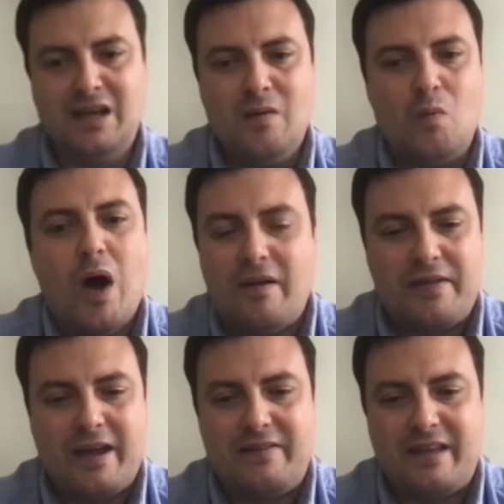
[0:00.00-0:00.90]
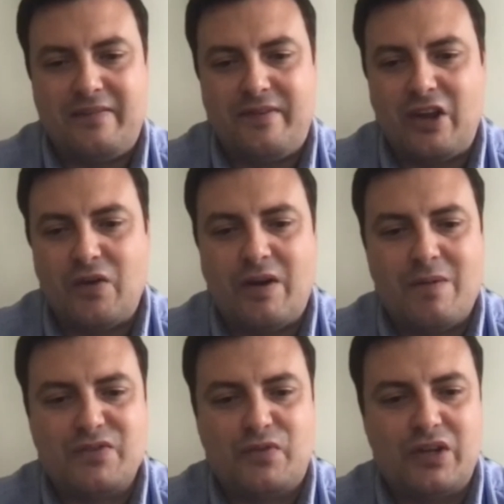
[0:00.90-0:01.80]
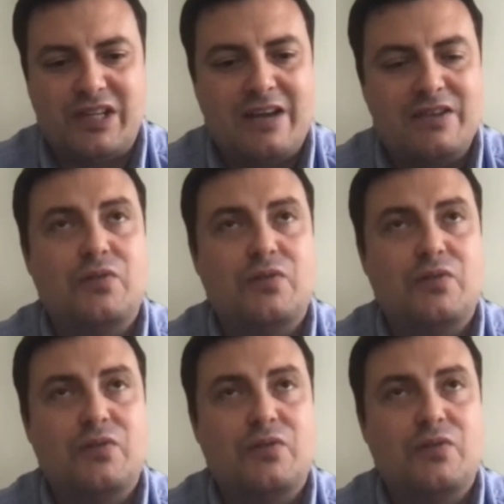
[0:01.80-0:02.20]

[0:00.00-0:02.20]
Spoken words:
Well, thank you very much for the time.